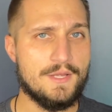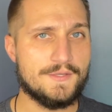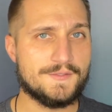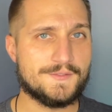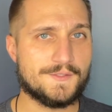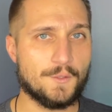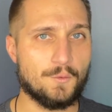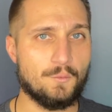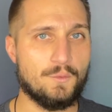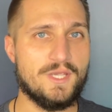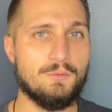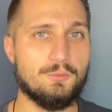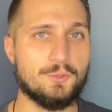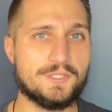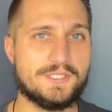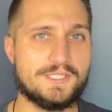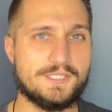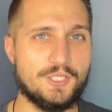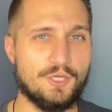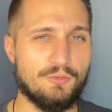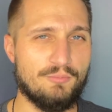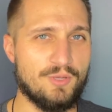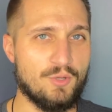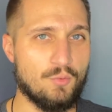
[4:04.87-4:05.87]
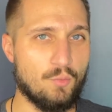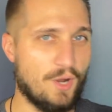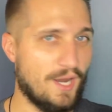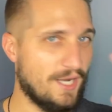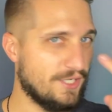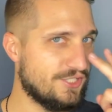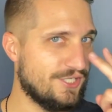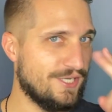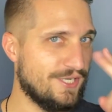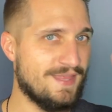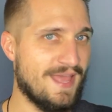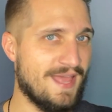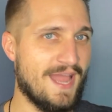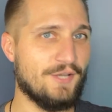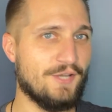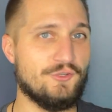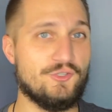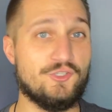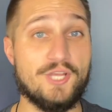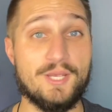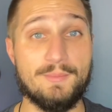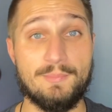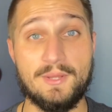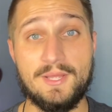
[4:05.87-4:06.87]
So we will still be watching that
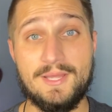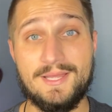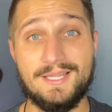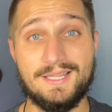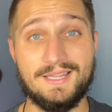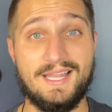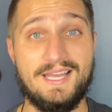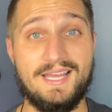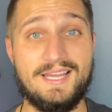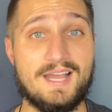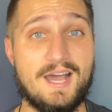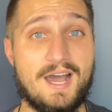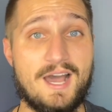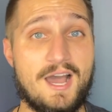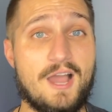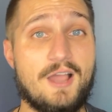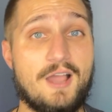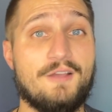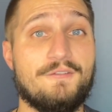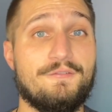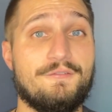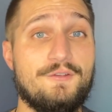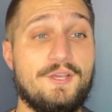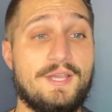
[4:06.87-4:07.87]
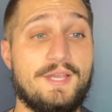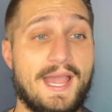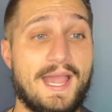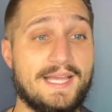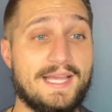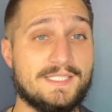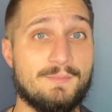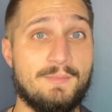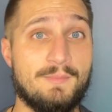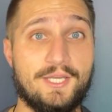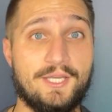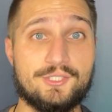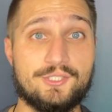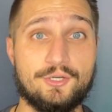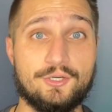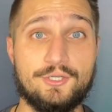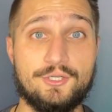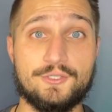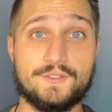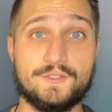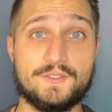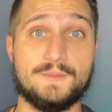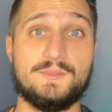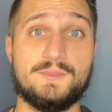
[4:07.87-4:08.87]
ship like a hawk for you guys. Make sure
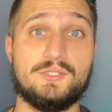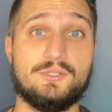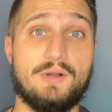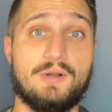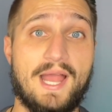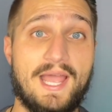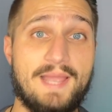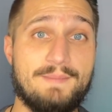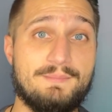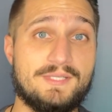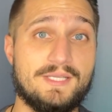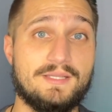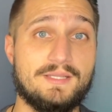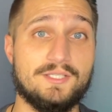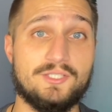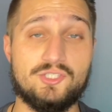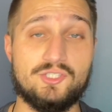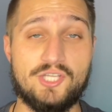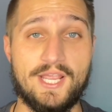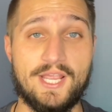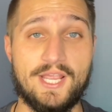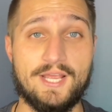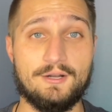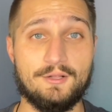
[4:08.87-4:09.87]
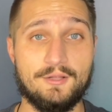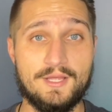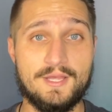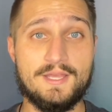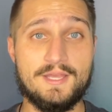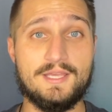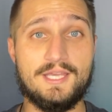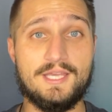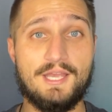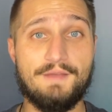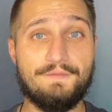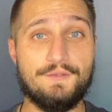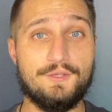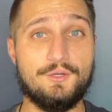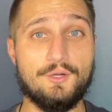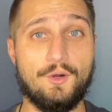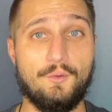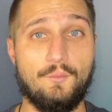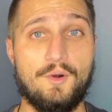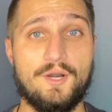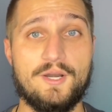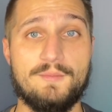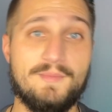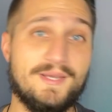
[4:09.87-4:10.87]
you're subscribed to this channel if you don't
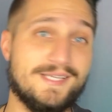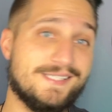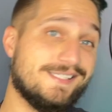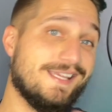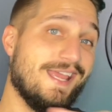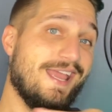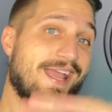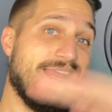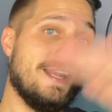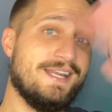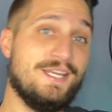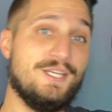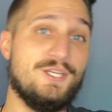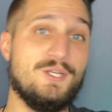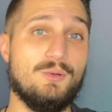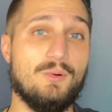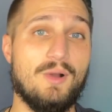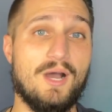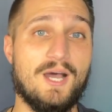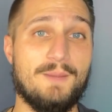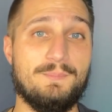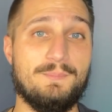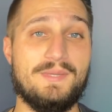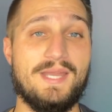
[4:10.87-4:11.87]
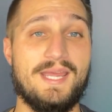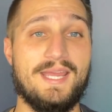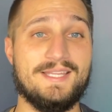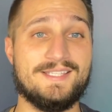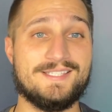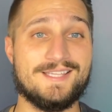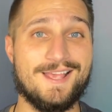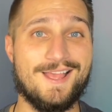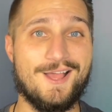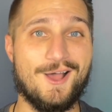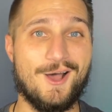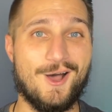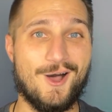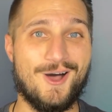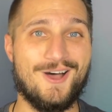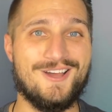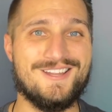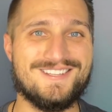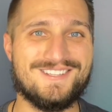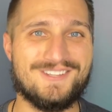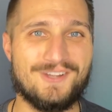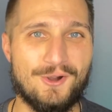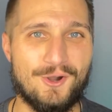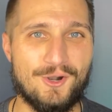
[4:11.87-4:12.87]
want to miss any new updates
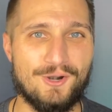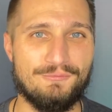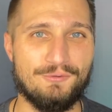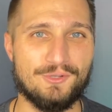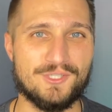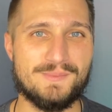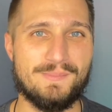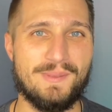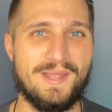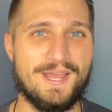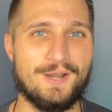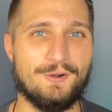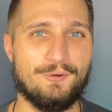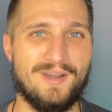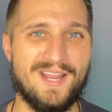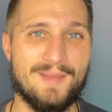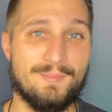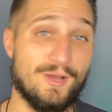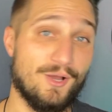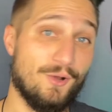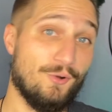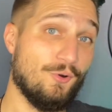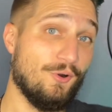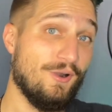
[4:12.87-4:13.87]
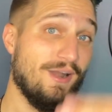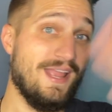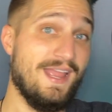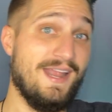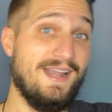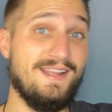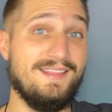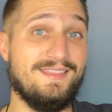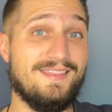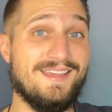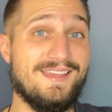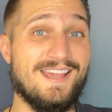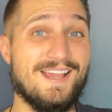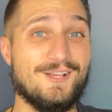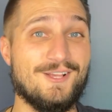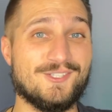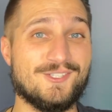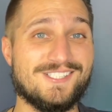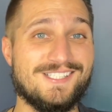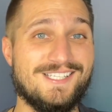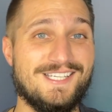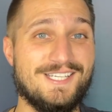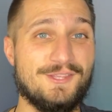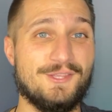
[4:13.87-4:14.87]
on Carnival's Panorama or anything else
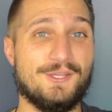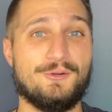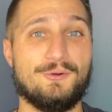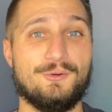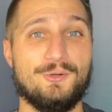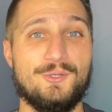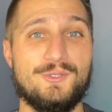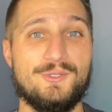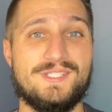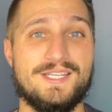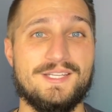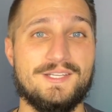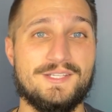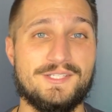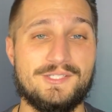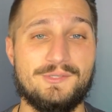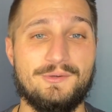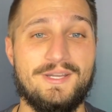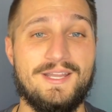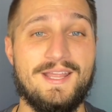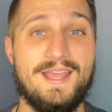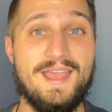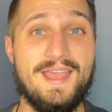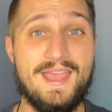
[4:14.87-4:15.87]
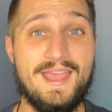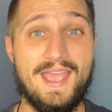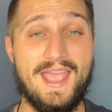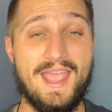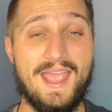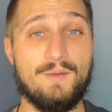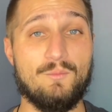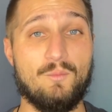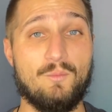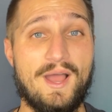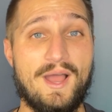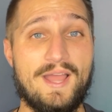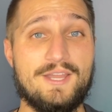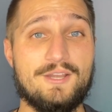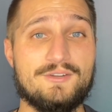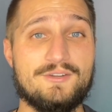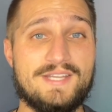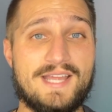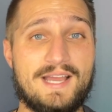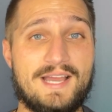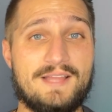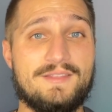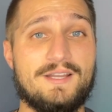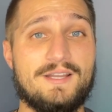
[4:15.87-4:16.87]
in the cruise industry. And while you're
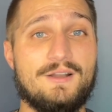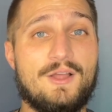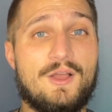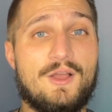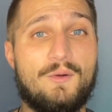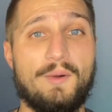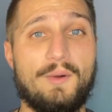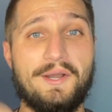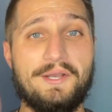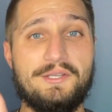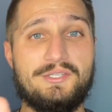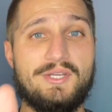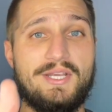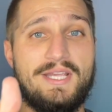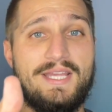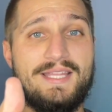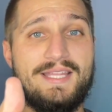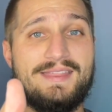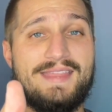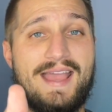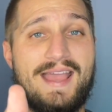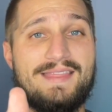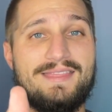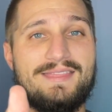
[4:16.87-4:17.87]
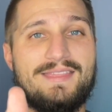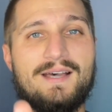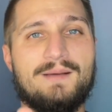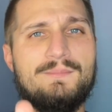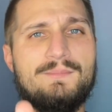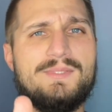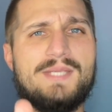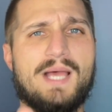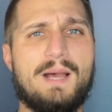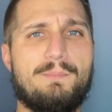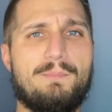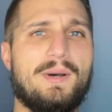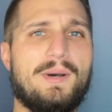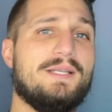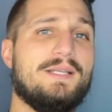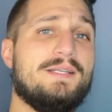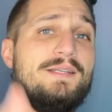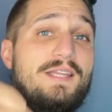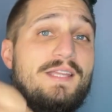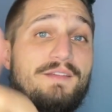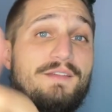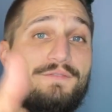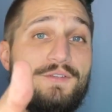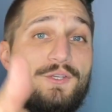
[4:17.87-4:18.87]
down there, why don't you hit that thumbs up
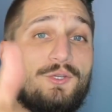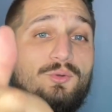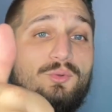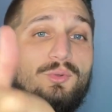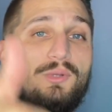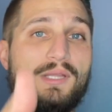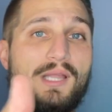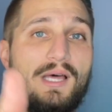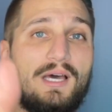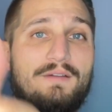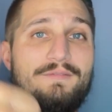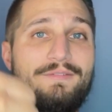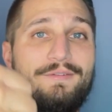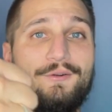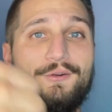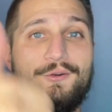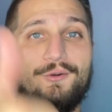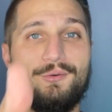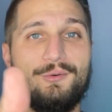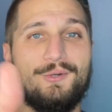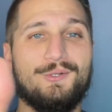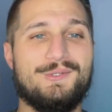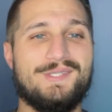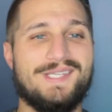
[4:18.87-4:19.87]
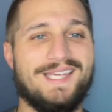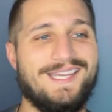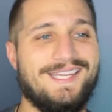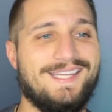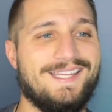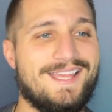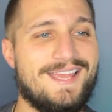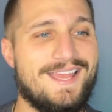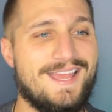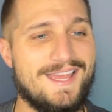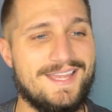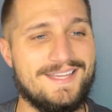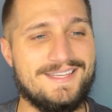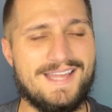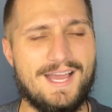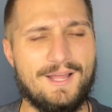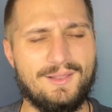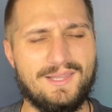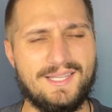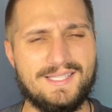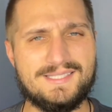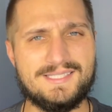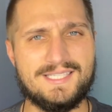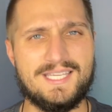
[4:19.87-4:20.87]
button if you love cruising? Now,
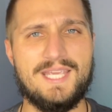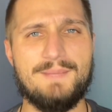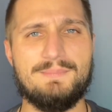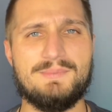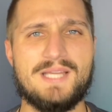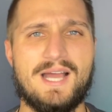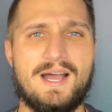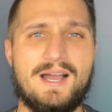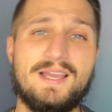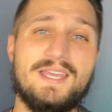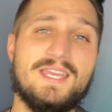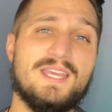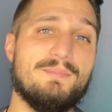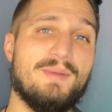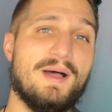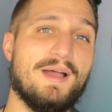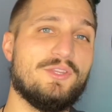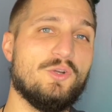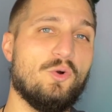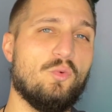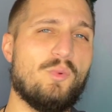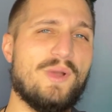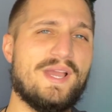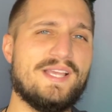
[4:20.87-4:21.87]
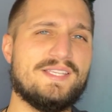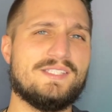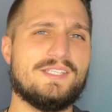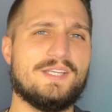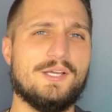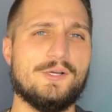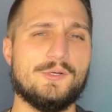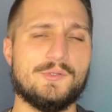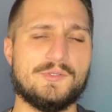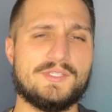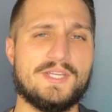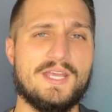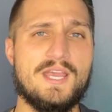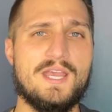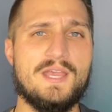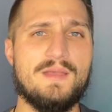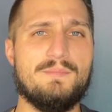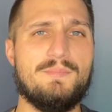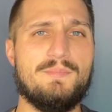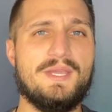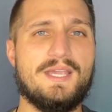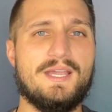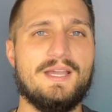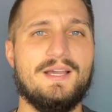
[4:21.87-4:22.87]
let's keep talking about the West Coast
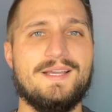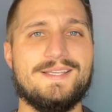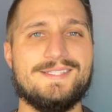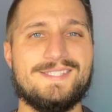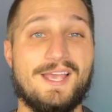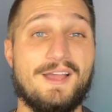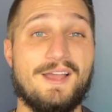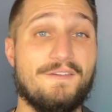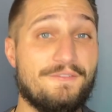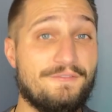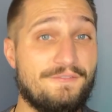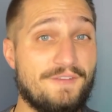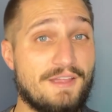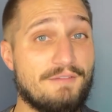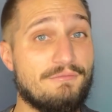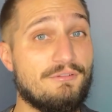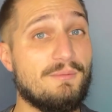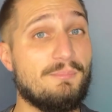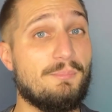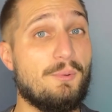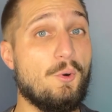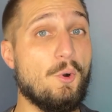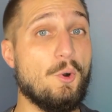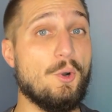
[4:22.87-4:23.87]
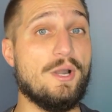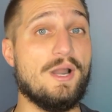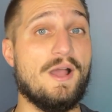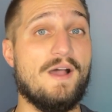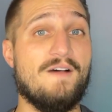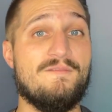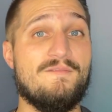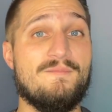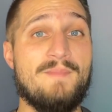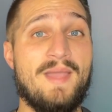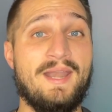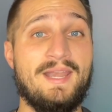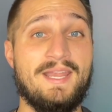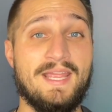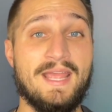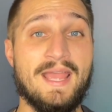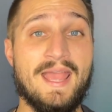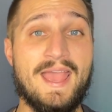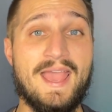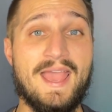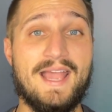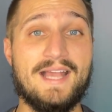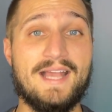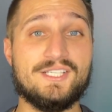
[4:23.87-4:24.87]
because a favorite port of many
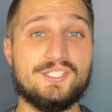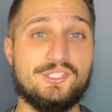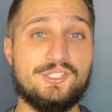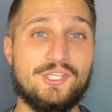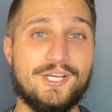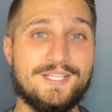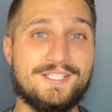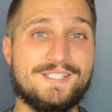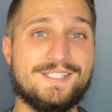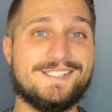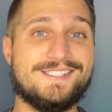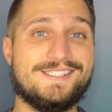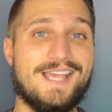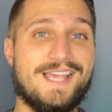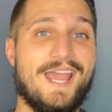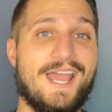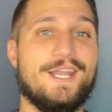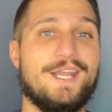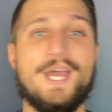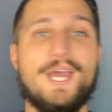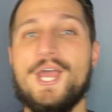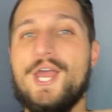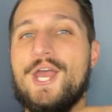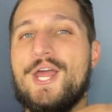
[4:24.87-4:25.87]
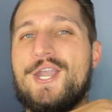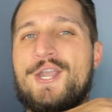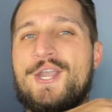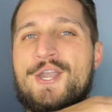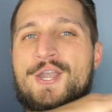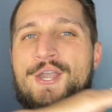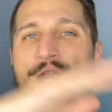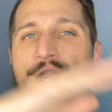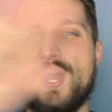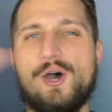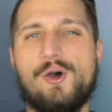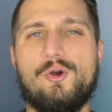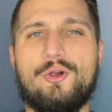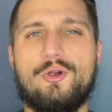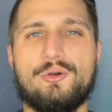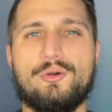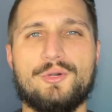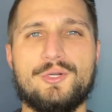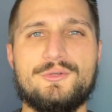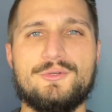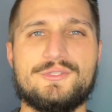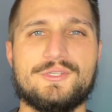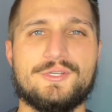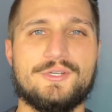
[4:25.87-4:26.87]
has just said no
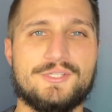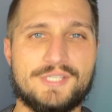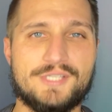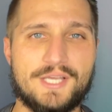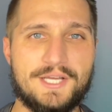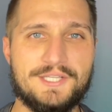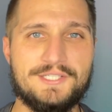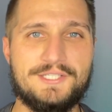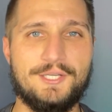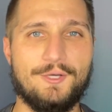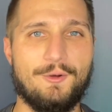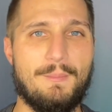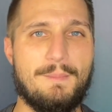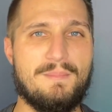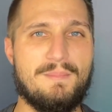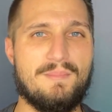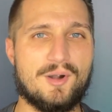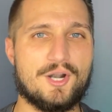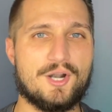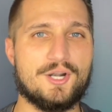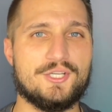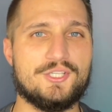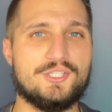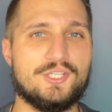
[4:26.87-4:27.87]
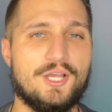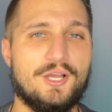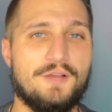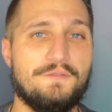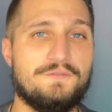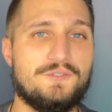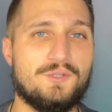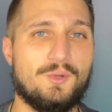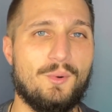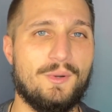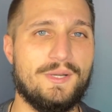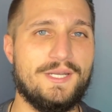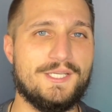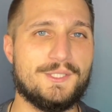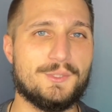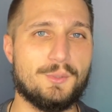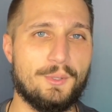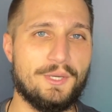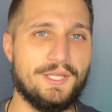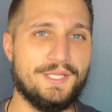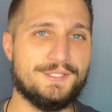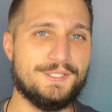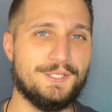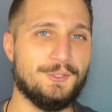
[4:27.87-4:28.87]
cruisers until March of
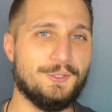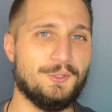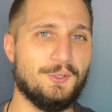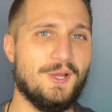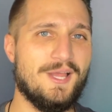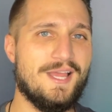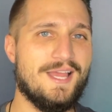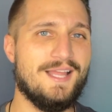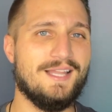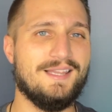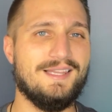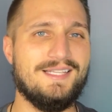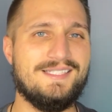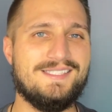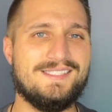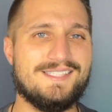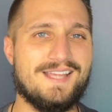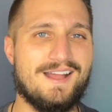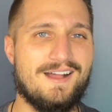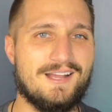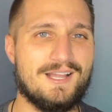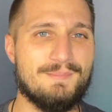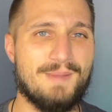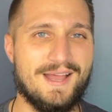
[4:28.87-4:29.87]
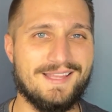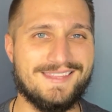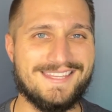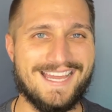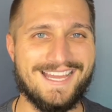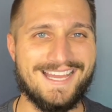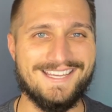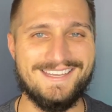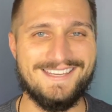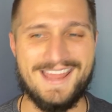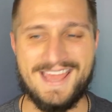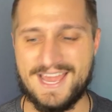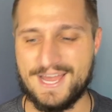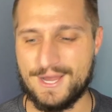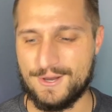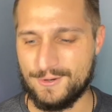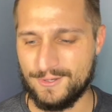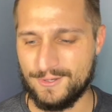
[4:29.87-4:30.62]
2022. Let's talk about that now.